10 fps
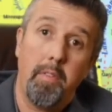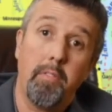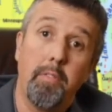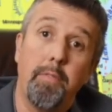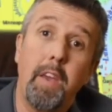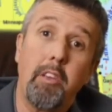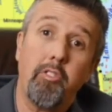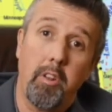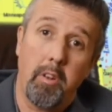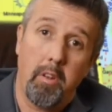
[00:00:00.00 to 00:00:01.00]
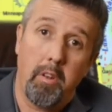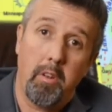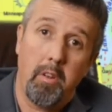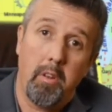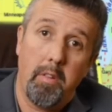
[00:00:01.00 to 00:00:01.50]
This is fiction.
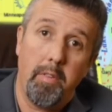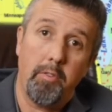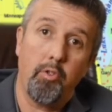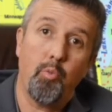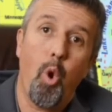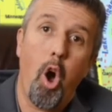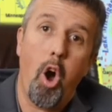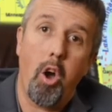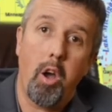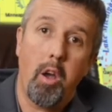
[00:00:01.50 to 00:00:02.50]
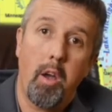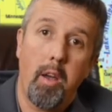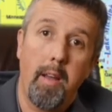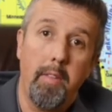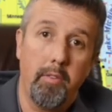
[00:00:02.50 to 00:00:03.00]
This is wrong,
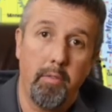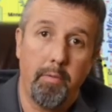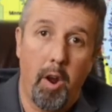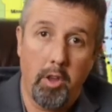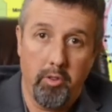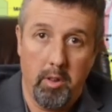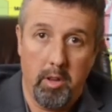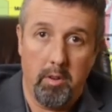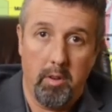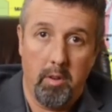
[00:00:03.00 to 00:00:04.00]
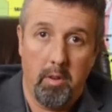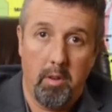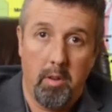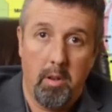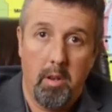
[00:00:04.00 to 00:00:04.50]
and this is fraudulent.
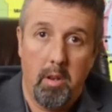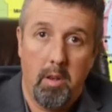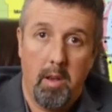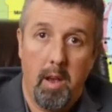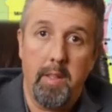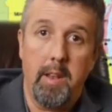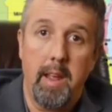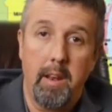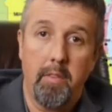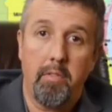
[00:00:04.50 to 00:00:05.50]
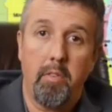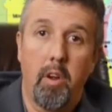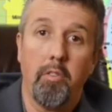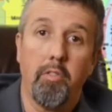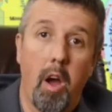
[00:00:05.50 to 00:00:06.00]
And the natives
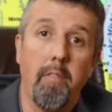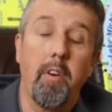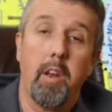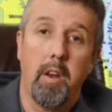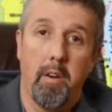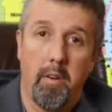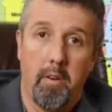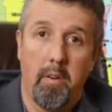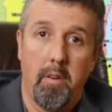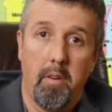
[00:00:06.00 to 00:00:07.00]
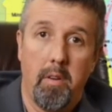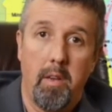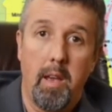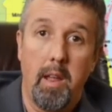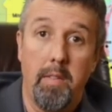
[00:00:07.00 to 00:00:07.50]
are sovereign here.
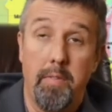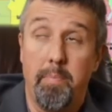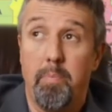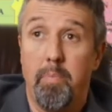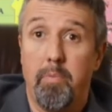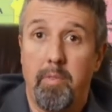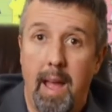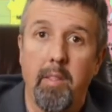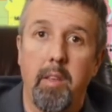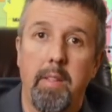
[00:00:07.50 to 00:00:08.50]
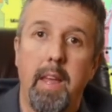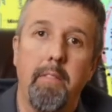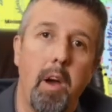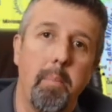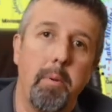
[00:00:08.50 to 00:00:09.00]
And sadly, they
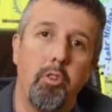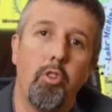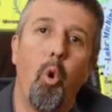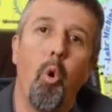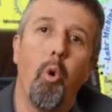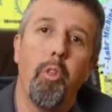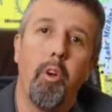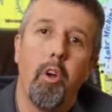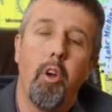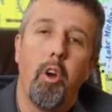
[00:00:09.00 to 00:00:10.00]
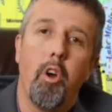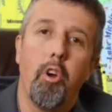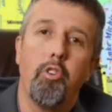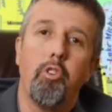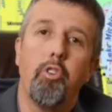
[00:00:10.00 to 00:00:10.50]
have not been told
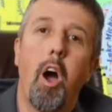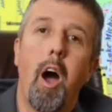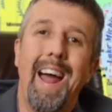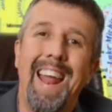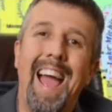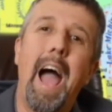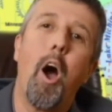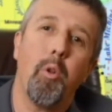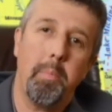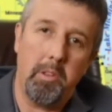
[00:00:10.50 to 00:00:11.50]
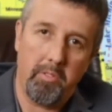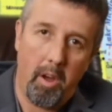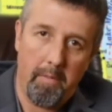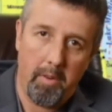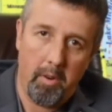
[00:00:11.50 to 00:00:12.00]
or taught how to be
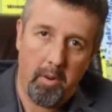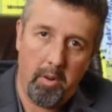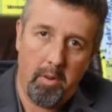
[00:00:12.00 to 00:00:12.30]
sovereign.